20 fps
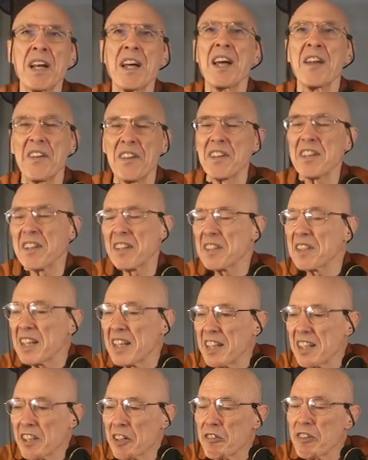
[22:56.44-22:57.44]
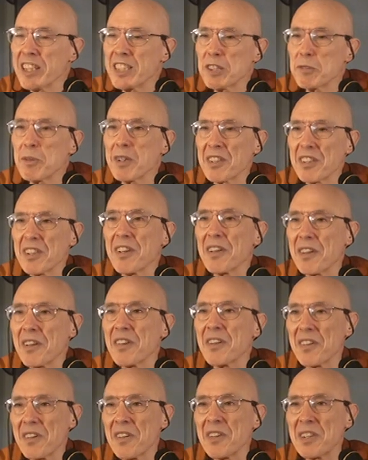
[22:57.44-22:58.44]
and it agrees with
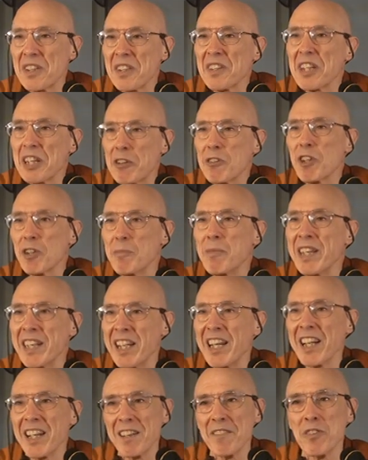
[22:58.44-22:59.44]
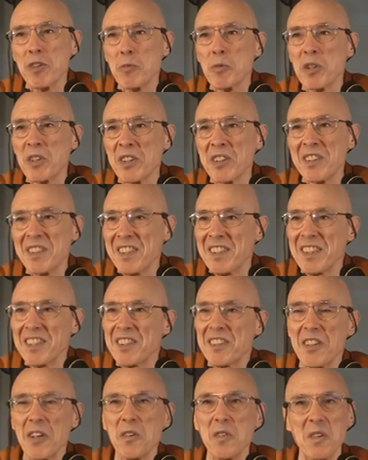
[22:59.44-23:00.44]
the literal meaning of the word,
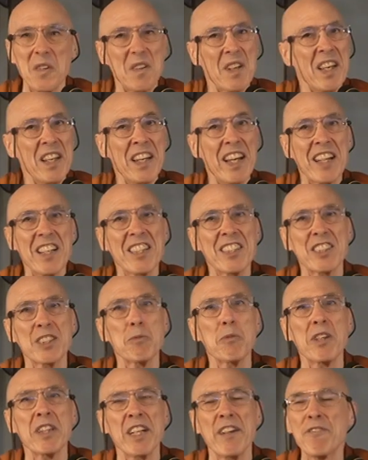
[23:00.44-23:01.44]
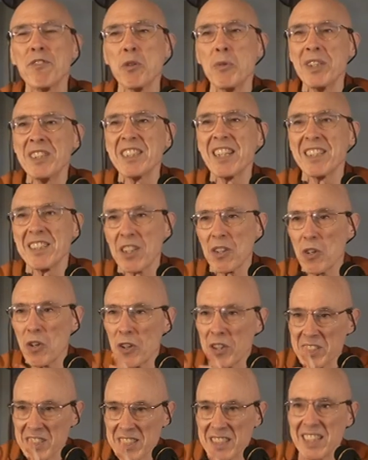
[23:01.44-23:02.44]
though in English the word influence has
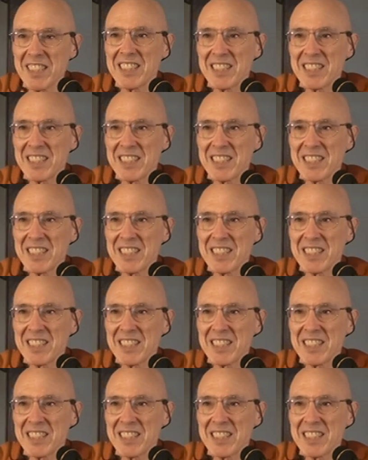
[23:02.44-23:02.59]
lost